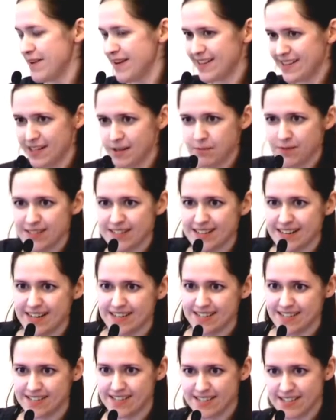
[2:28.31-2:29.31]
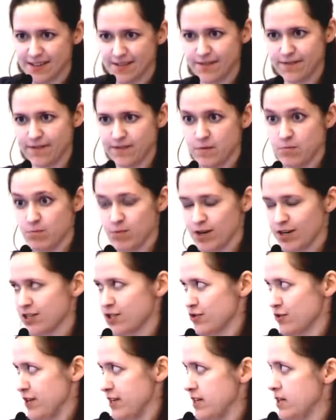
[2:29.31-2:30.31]
and making them into nice, stiff
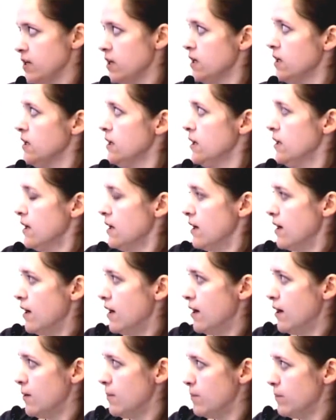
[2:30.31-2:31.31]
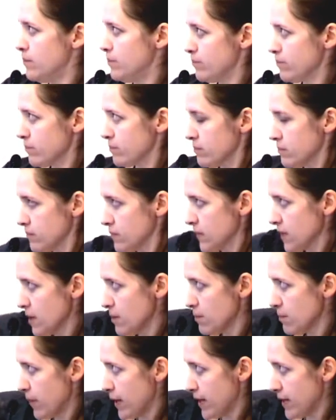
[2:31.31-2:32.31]
margarine.
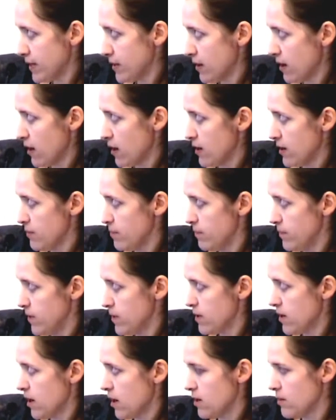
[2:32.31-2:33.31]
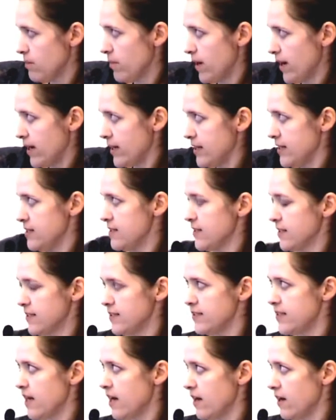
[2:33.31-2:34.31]
But our bodies
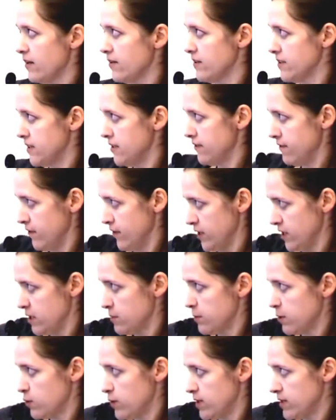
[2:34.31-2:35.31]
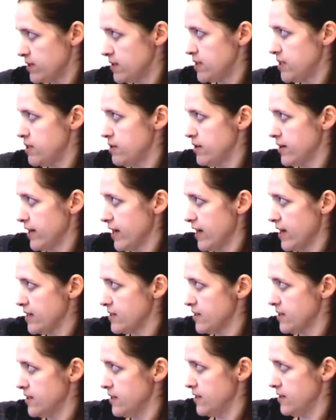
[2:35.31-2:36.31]
can tell the difference between stearic
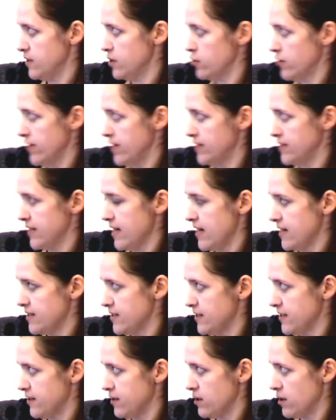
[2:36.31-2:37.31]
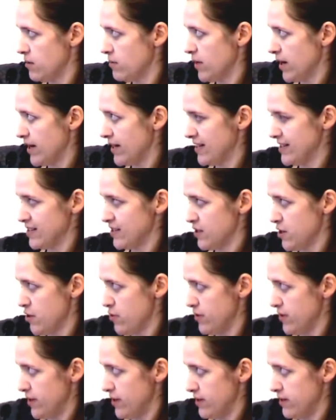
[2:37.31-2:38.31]
acid and the trans acid, and our bodies
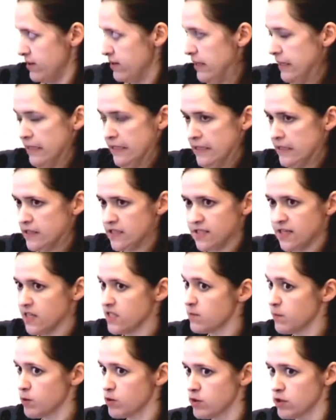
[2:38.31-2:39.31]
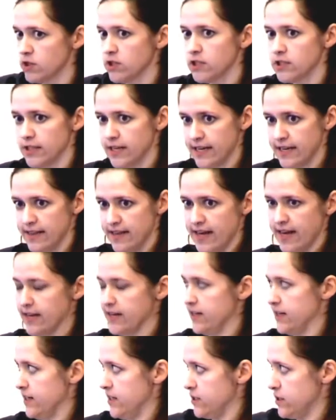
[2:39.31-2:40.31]
know that it's not supposed to look like
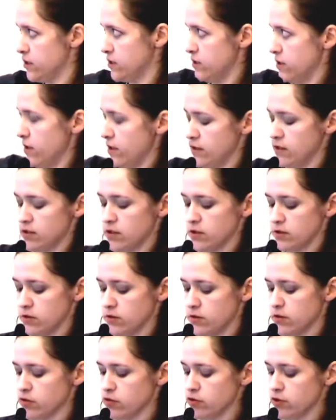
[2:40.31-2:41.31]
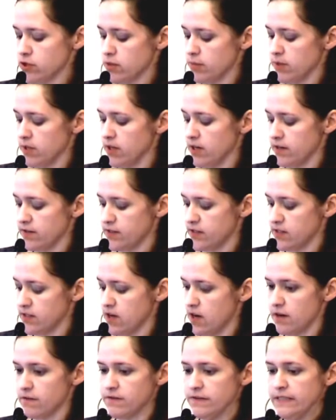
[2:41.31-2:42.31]
that, and it screws up a lot of
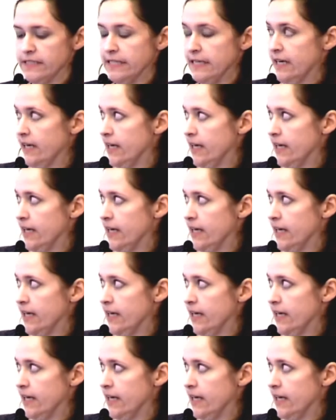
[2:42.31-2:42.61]
stuff.